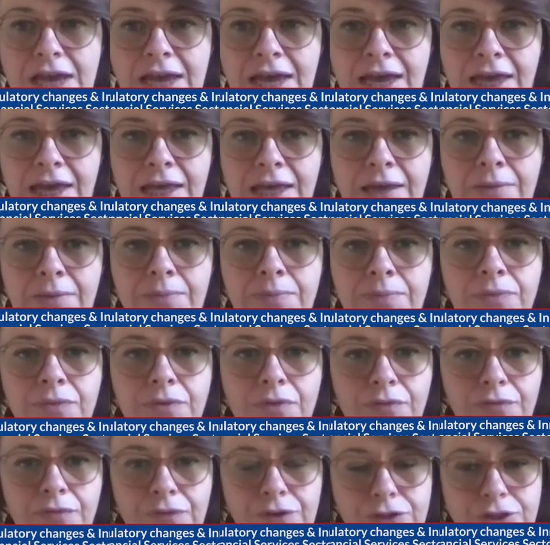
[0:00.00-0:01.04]

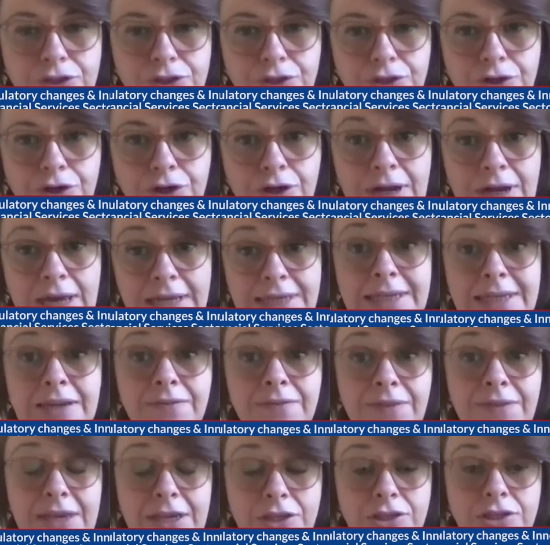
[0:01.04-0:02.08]
for sure, and
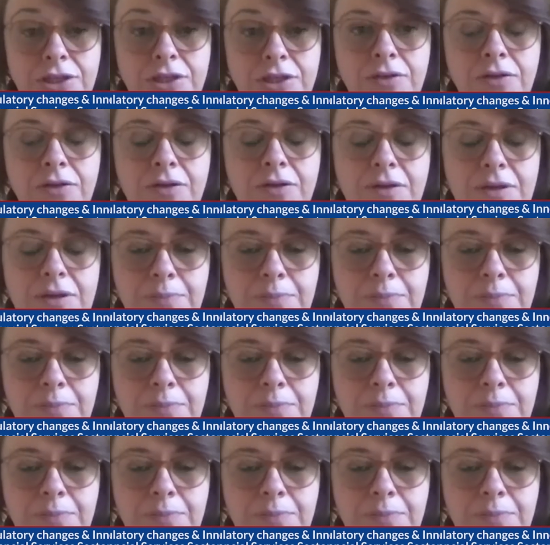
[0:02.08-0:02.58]
innovation,